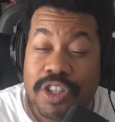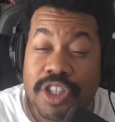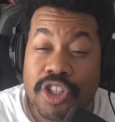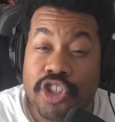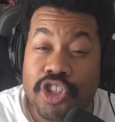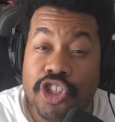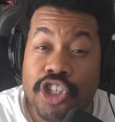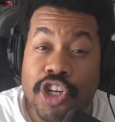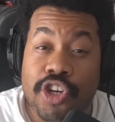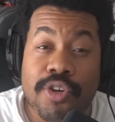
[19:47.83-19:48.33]
the
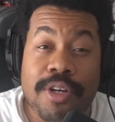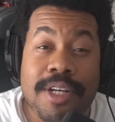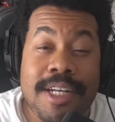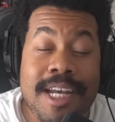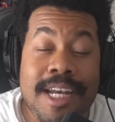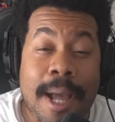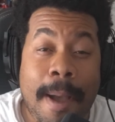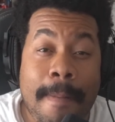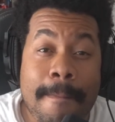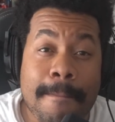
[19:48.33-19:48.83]
sheer
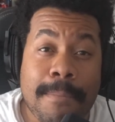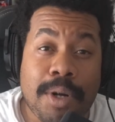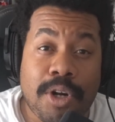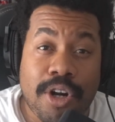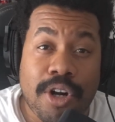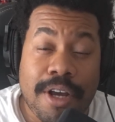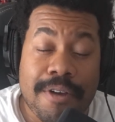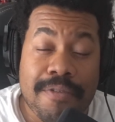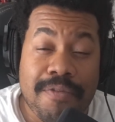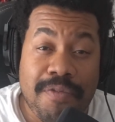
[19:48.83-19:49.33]

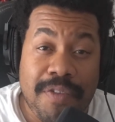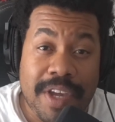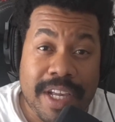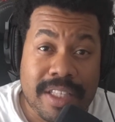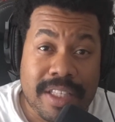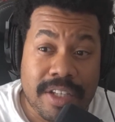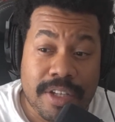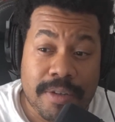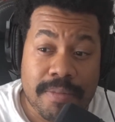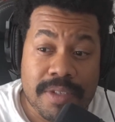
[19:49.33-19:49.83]
number of
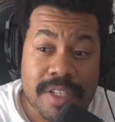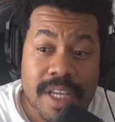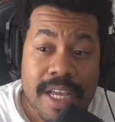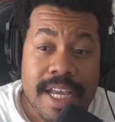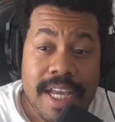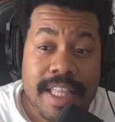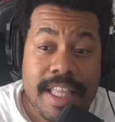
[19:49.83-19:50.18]
victims